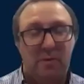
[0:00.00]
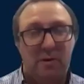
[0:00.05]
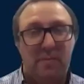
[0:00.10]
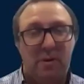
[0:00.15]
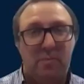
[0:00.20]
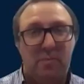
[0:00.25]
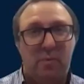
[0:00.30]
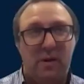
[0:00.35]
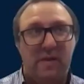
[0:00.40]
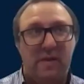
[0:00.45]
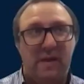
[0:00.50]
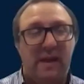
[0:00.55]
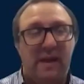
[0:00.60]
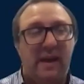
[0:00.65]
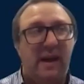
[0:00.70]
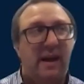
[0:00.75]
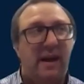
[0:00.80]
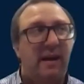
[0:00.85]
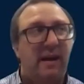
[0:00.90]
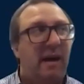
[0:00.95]
up a good point.
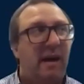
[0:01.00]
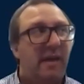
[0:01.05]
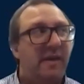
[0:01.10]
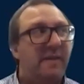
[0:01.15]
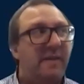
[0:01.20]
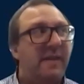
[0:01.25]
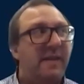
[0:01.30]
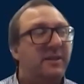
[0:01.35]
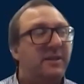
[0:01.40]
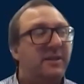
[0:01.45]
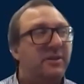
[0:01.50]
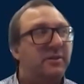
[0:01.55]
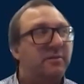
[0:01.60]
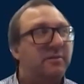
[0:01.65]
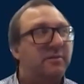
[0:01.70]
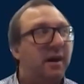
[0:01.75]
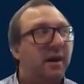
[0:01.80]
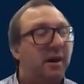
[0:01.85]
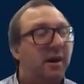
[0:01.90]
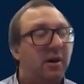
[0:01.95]
I think that's
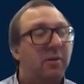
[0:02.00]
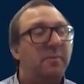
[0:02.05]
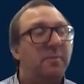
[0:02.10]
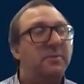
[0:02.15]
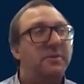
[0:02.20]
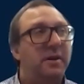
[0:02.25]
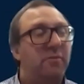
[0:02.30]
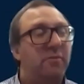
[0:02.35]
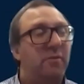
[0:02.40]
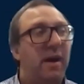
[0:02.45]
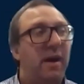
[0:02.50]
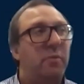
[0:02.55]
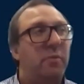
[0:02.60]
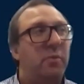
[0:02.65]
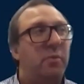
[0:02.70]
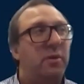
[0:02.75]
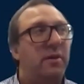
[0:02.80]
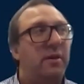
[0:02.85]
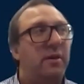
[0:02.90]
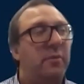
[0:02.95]
100% right.
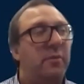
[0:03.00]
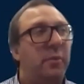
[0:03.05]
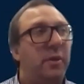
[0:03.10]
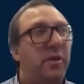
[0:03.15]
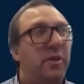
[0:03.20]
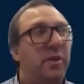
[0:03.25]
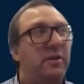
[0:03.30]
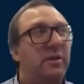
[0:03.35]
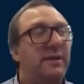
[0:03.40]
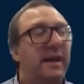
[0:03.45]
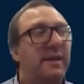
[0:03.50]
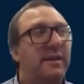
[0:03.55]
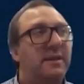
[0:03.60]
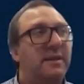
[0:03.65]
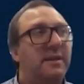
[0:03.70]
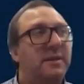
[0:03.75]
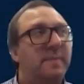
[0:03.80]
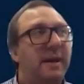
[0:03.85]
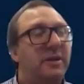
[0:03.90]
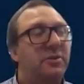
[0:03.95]
When we've looked at the
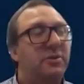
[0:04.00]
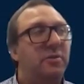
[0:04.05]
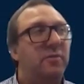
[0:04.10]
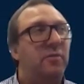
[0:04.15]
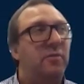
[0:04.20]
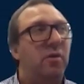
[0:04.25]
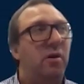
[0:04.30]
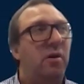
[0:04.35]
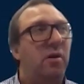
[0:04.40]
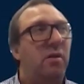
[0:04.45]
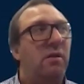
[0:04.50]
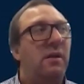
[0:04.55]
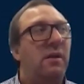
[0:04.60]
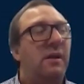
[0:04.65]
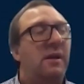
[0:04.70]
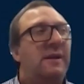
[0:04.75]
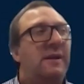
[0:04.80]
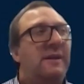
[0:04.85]
space overall,